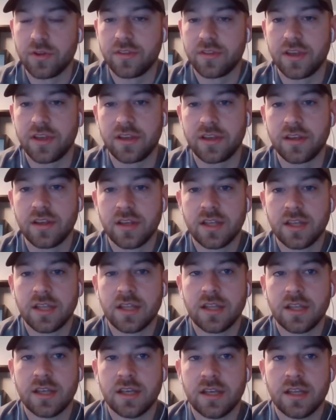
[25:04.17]
thing
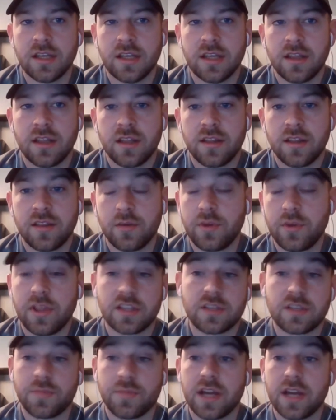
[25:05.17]
that we
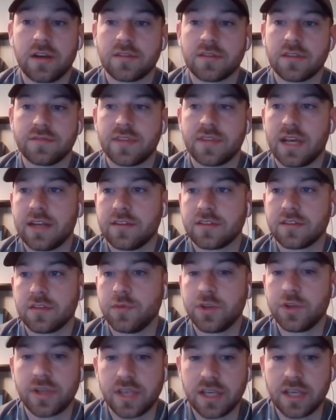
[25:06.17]
like to pride ourselves on is
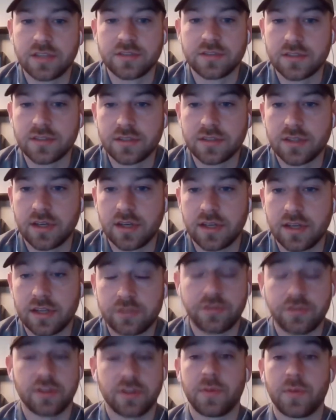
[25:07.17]
communication
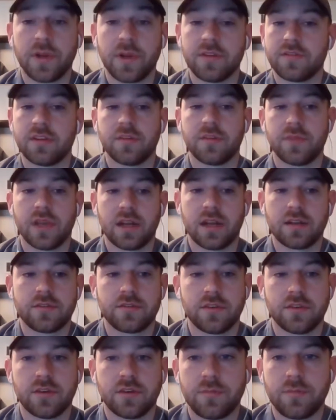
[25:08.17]
and transparency, to be
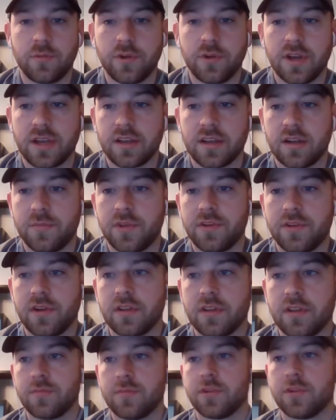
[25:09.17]
honest. We're not going to beat
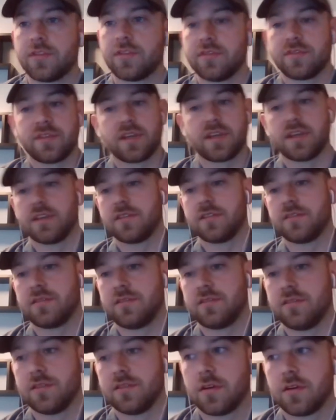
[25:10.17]
around the bush and say,
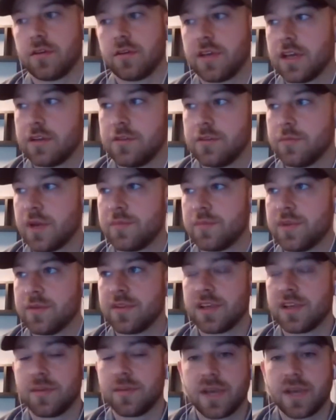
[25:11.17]
oh yeah, you might be
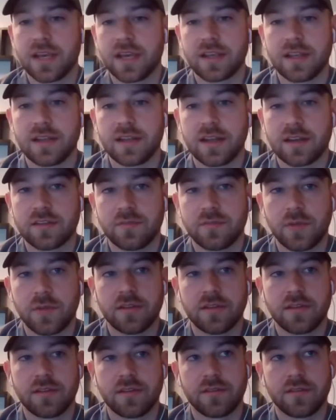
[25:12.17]
able to get back in next
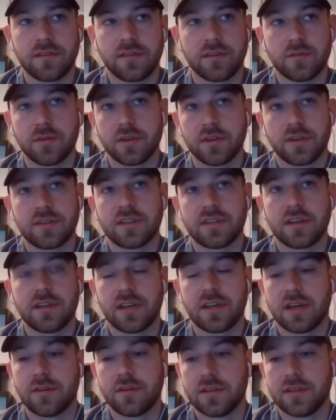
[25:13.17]
month. We're going to tell
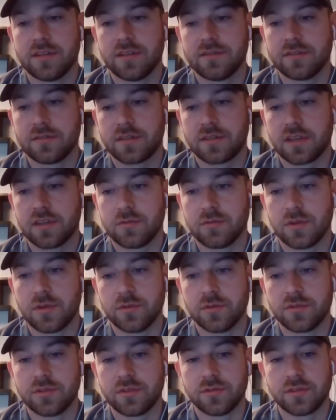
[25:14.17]
you how it is and kind of what
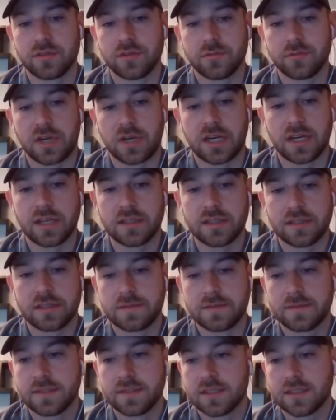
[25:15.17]
we're doing and why,
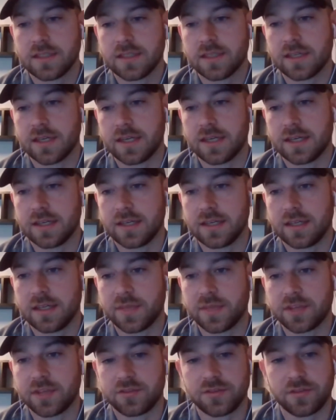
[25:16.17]

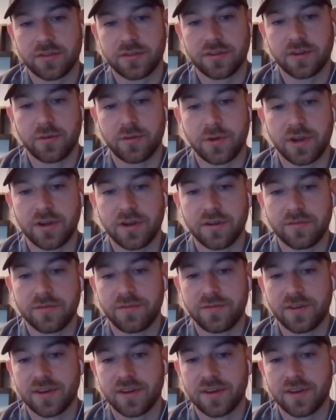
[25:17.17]
and make sure they're aware of